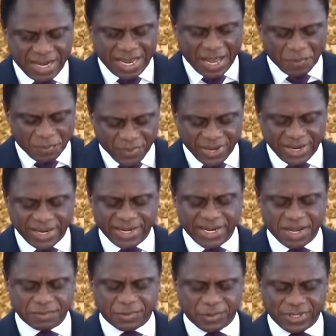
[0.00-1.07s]
And bringing
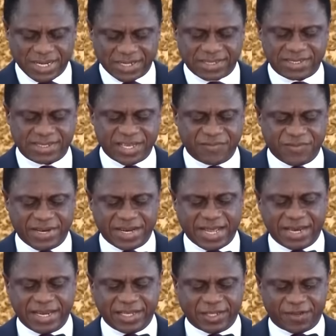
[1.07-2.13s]
them to the saving
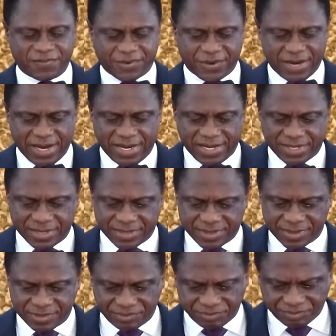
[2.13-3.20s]
knowledge of Christ. mu no
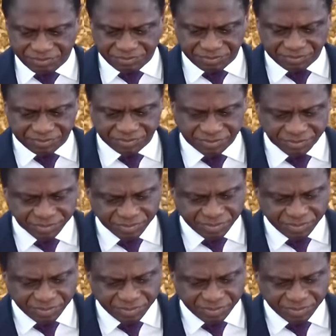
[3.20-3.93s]
wiase